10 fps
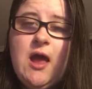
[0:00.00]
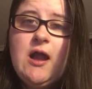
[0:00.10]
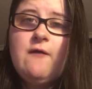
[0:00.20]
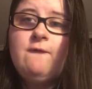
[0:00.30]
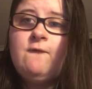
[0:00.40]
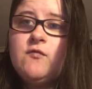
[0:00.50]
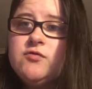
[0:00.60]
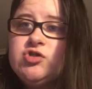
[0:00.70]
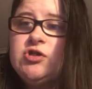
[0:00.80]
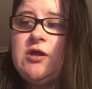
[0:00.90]
And
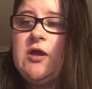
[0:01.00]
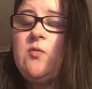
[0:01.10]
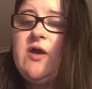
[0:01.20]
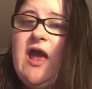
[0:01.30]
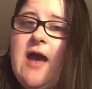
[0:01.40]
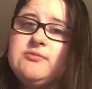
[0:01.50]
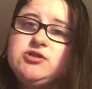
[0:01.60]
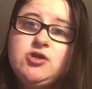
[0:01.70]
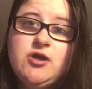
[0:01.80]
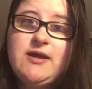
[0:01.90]
unfortunately, we have
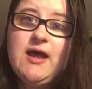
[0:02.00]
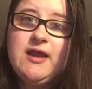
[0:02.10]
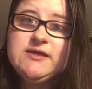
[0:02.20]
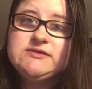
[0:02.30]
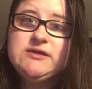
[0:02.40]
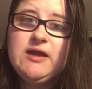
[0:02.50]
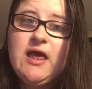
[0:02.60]
to learn that lesson.